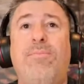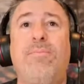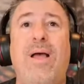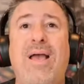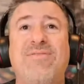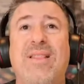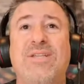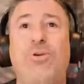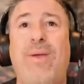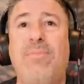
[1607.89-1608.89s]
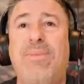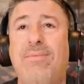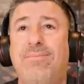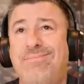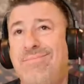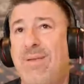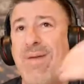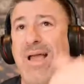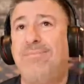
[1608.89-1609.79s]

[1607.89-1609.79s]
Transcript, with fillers: I have to let you in, but come on.